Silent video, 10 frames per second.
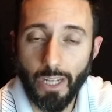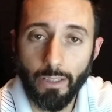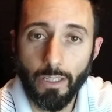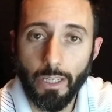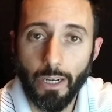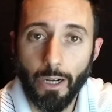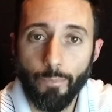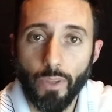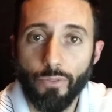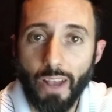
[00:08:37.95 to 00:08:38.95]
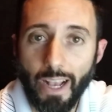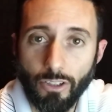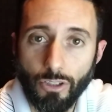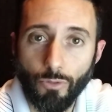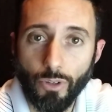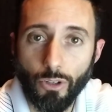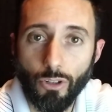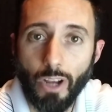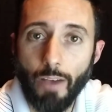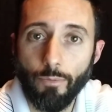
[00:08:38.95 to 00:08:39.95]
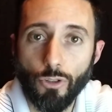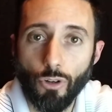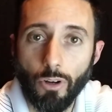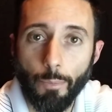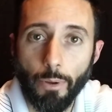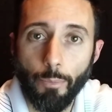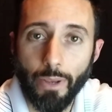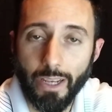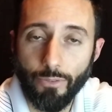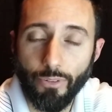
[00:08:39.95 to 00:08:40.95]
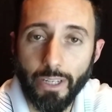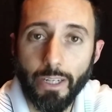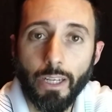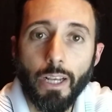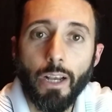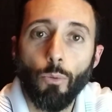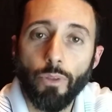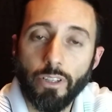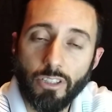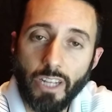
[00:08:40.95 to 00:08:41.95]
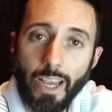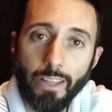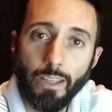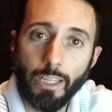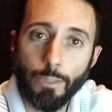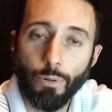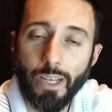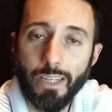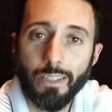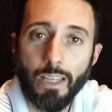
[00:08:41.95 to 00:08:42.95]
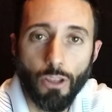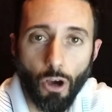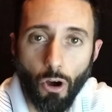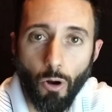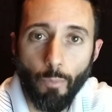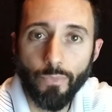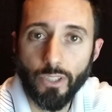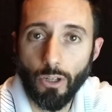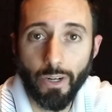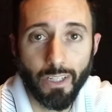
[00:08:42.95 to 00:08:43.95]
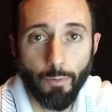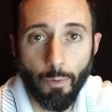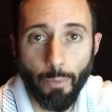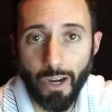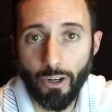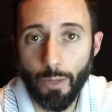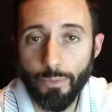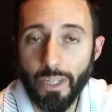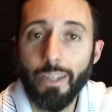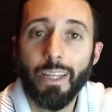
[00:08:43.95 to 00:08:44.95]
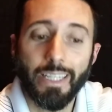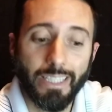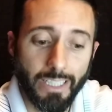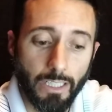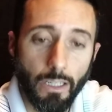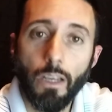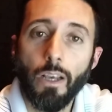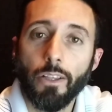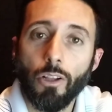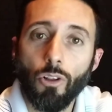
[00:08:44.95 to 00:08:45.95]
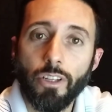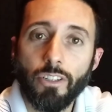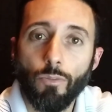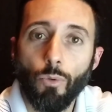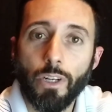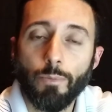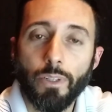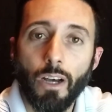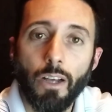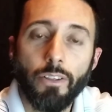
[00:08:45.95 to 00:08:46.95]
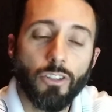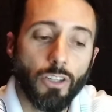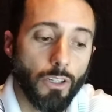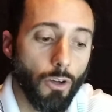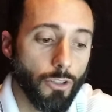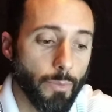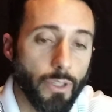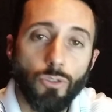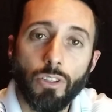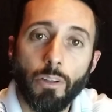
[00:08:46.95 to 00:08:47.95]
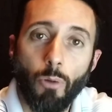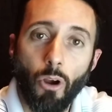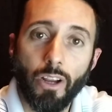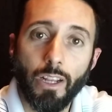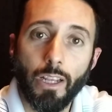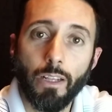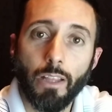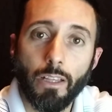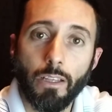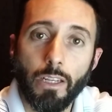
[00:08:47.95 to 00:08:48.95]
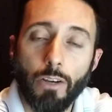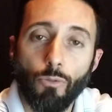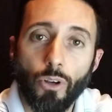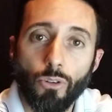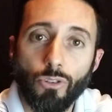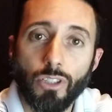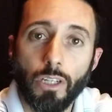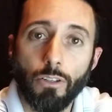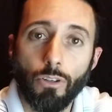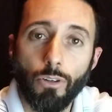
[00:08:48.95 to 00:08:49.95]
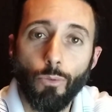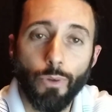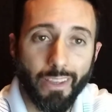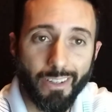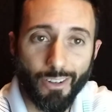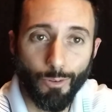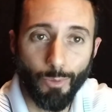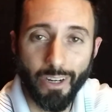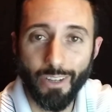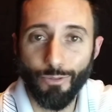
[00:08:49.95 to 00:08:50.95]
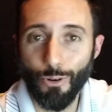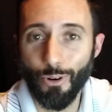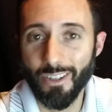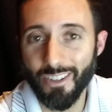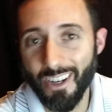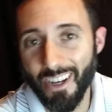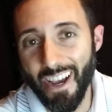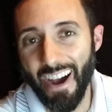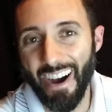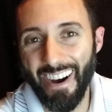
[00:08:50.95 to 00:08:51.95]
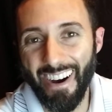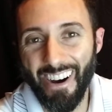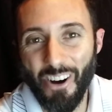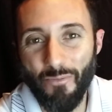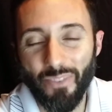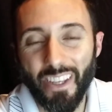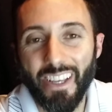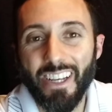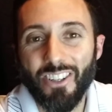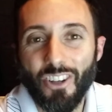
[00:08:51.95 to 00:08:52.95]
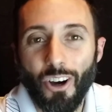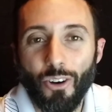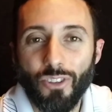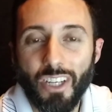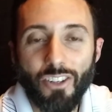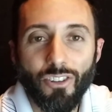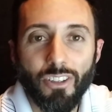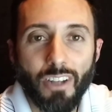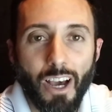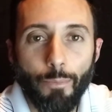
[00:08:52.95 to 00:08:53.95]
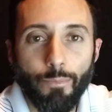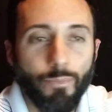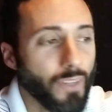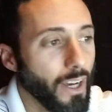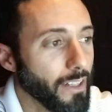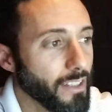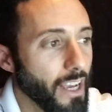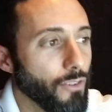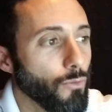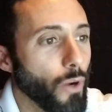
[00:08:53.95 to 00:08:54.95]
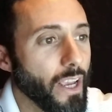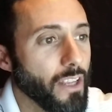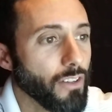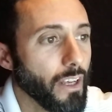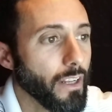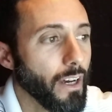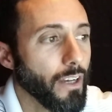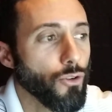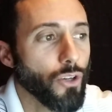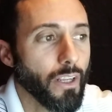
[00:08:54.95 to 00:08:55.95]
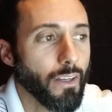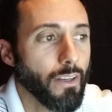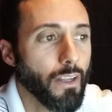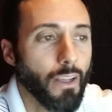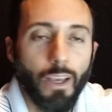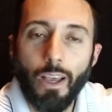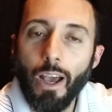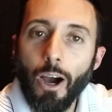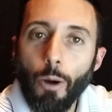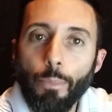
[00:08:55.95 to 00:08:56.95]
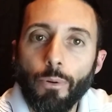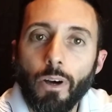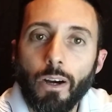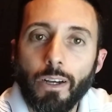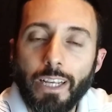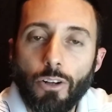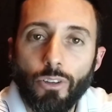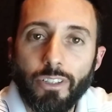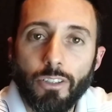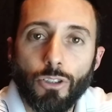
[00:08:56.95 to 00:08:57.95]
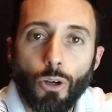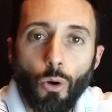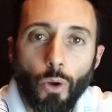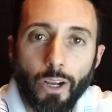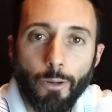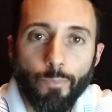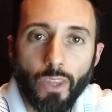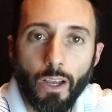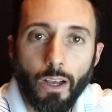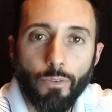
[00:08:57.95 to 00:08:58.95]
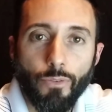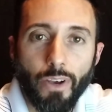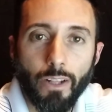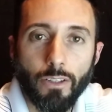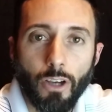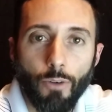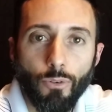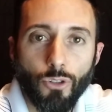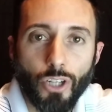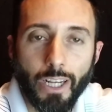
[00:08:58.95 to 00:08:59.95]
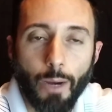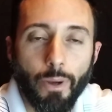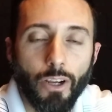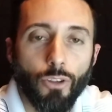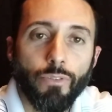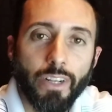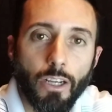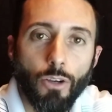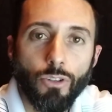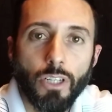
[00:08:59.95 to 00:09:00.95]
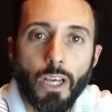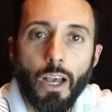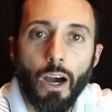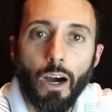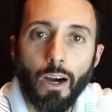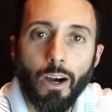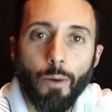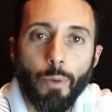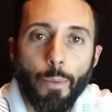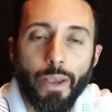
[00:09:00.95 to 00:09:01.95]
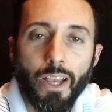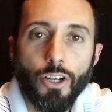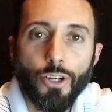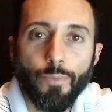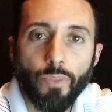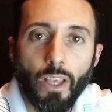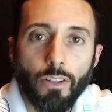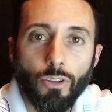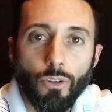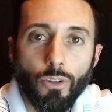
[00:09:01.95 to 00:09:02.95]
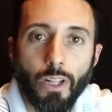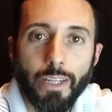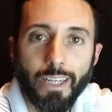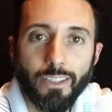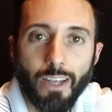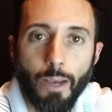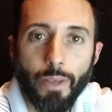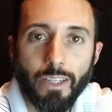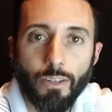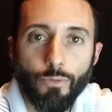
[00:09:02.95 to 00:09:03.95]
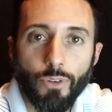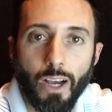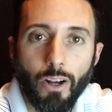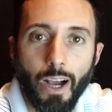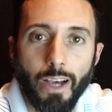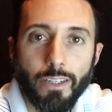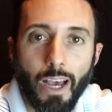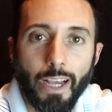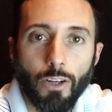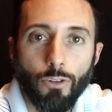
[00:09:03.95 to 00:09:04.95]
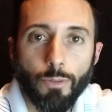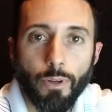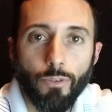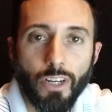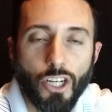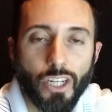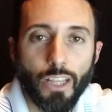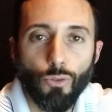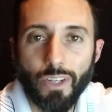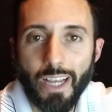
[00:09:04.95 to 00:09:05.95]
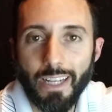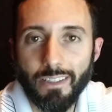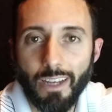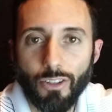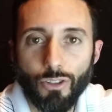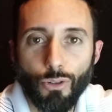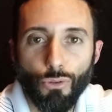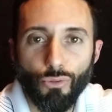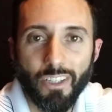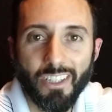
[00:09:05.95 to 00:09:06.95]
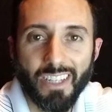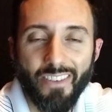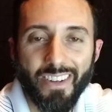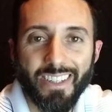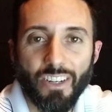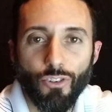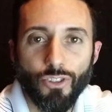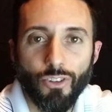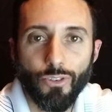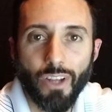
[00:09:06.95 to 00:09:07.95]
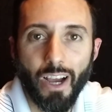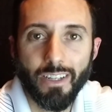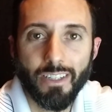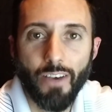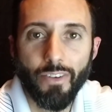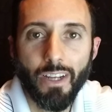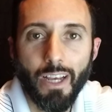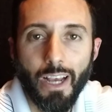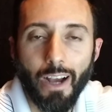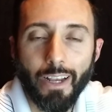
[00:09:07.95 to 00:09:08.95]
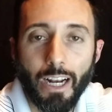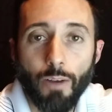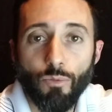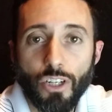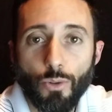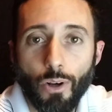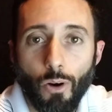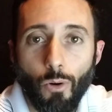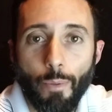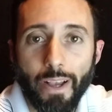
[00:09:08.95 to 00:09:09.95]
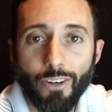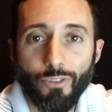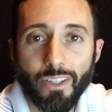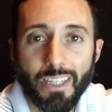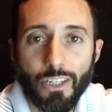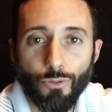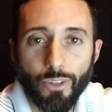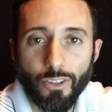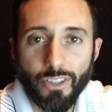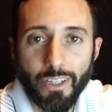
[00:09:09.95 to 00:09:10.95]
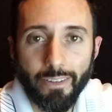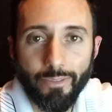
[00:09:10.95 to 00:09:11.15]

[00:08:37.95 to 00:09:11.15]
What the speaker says: the facts to your realtor, have them draw up a pamphlet with a stand that gets placed in the home. So anytime a buyer comes in, they can see the list of what has been done. This can also be used in the marketing that the realtor is going to do with his own money, of course. So these are the top 10 ways that you can help get your listing sold quicker. If you found this helpful, check out my other videos on my page. And until time, that's it for now, guys. I could always be reached at 386-237-0097. Again, I'm Rich with Coldwell Banker Residential Real Estate.